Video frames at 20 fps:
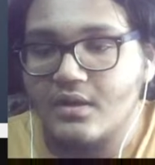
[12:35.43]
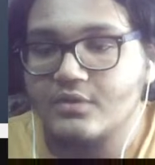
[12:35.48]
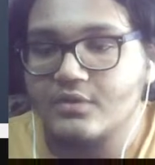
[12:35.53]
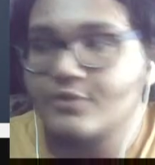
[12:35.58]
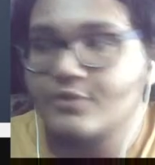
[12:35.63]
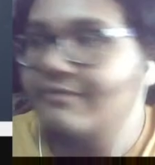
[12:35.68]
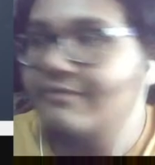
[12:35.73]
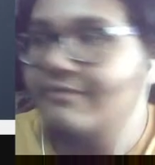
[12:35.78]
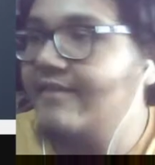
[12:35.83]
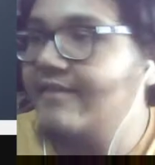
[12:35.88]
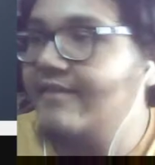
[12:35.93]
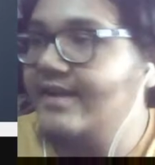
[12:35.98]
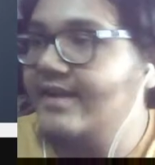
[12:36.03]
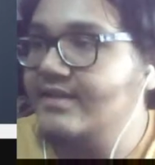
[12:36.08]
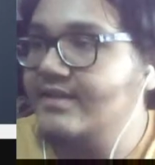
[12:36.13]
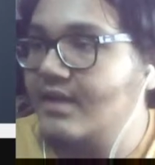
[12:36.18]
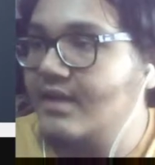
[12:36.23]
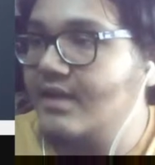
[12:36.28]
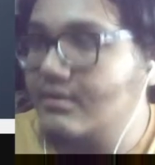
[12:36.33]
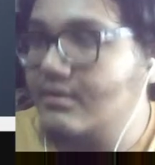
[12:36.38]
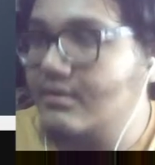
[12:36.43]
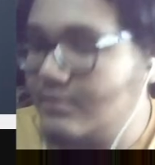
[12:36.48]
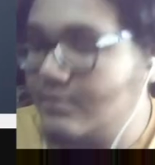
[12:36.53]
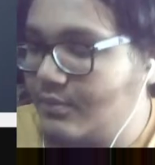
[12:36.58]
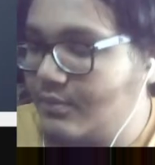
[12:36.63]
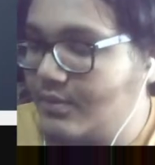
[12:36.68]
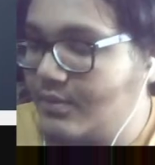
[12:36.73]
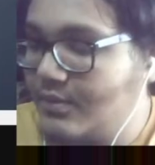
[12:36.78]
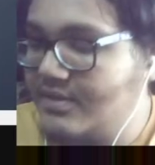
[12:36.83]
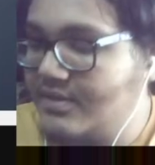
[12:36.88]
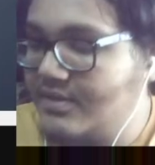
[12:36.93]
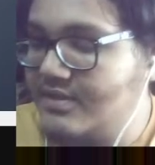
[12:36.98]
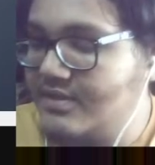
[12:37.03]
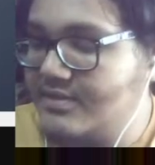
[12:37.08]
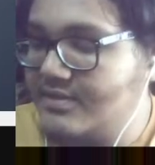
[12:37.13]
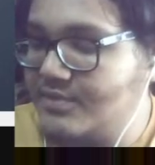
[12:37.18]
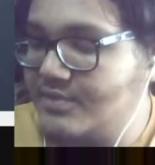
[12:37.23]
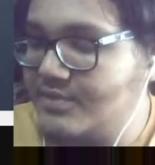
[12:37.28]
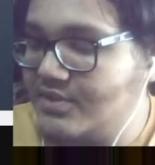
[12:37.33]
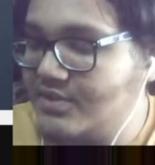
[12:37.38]
to find out what
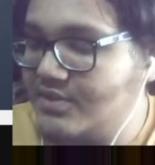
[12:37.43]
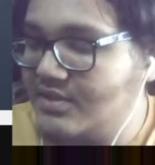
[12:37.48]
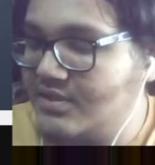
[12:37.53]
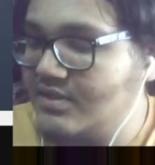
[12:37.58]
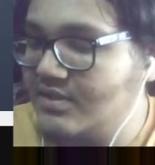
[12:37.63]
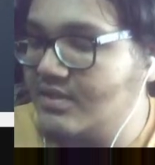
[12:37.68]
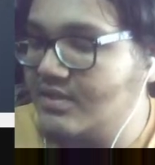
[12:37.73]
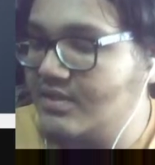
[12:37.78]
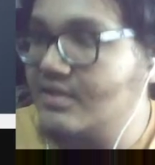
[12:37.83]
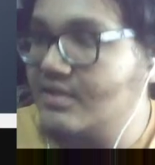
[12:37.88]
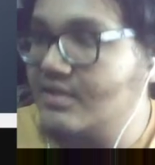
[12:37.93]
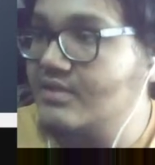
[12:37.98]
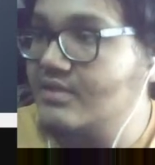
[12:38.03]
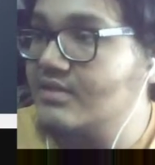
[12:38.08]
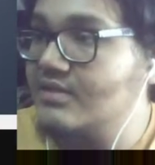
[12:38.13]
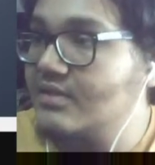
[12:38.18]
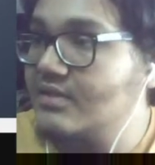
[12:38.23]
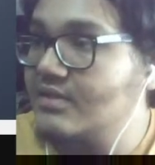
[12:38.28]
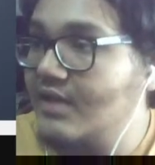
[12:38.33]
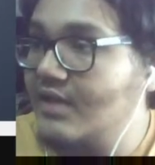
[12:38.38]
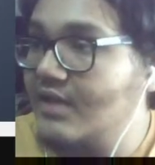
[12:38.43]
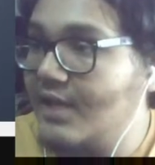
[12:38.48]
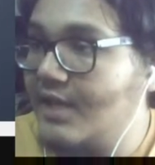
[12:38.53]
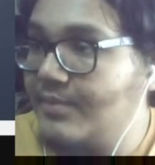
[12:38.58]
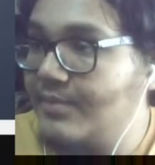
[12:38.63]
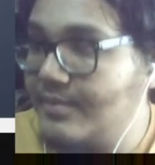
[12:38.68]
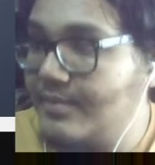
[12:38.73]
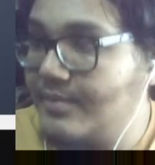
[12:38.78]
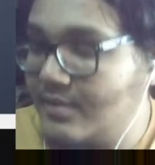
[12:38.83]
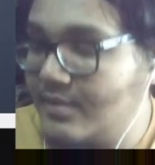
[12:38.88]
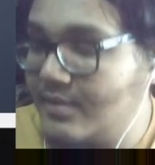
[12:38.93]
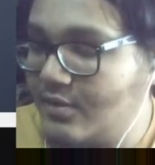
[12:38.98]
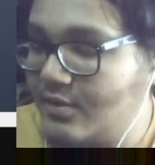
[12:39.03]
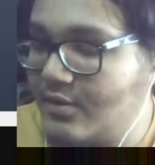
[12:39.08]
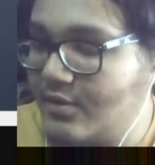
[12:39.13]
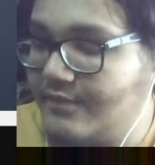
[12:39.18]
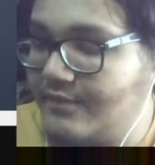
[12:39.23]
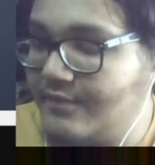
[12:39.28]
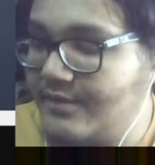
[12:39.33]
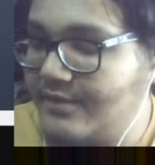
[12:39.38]
this machine is capable
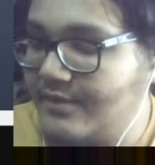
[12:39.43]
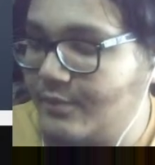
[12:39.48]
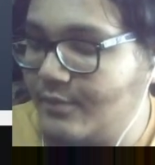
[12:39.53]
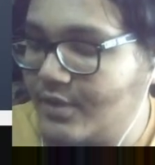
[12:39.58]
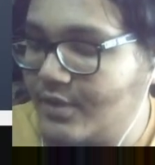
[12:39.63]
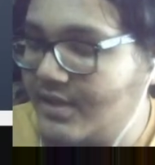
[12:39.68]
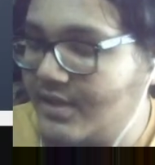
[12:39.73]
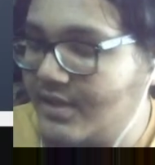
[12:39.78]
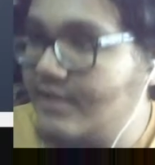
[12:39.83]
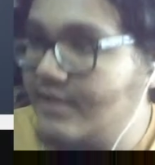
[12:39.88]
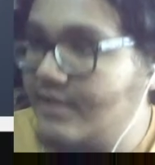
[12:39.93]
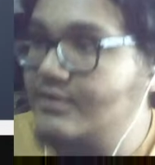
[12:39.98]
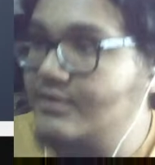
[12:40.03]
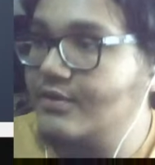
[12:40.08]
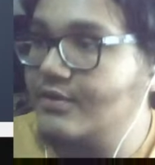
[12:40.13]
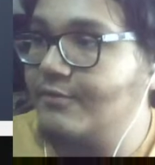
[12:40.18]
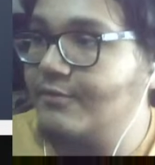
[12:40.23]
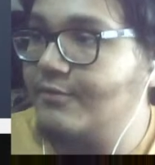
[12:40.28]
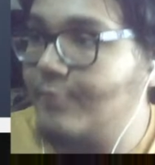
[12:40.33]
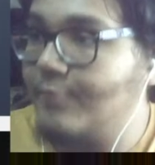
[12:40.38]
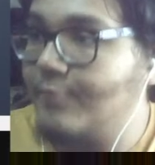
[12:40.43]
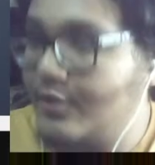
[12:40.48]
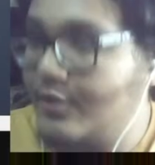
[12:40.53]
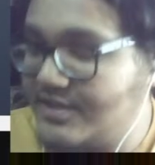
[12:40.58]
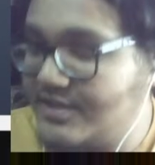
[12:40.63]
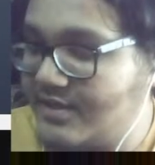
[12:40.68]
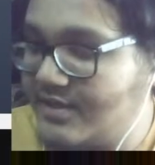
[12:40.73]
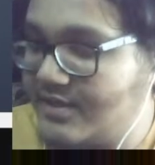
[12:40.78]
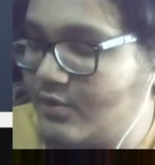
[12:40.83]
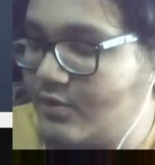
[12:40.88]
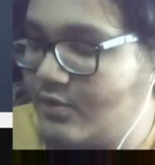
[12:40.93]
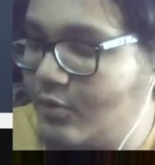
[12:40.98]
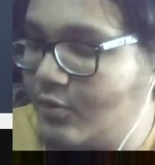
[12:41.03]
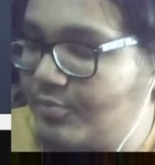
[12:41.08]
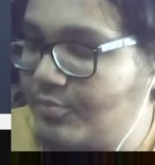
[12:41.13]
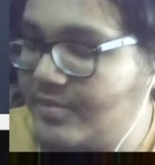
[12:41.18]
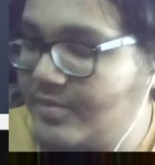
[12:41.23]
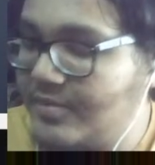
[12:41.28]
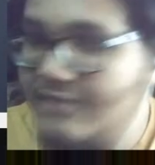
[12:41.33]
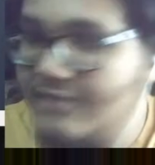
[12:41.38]
of and what kinds of ports are
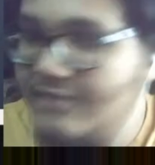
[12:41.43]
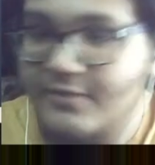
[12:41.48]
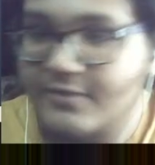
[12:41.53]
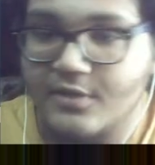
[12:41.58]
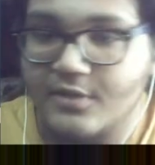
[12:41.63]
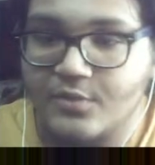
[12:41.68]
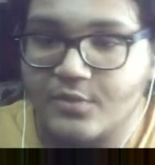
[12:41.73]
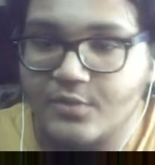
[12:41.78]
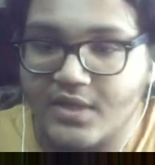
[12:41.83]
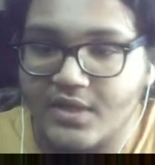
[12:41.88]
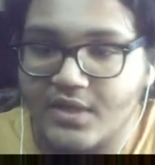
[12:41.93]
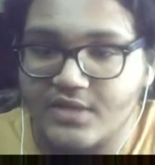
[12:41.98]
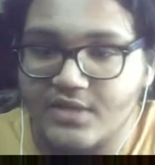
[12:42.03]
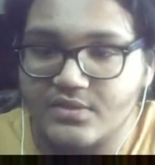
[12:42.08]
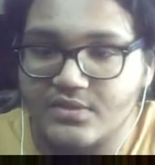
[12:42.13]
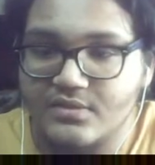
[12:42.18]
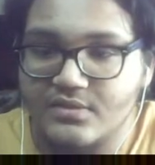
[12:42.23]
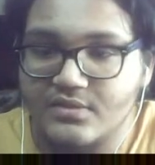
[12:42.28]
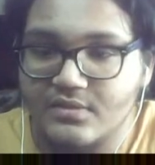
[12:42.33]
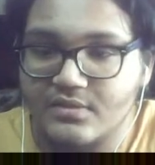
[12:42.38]
open for communication.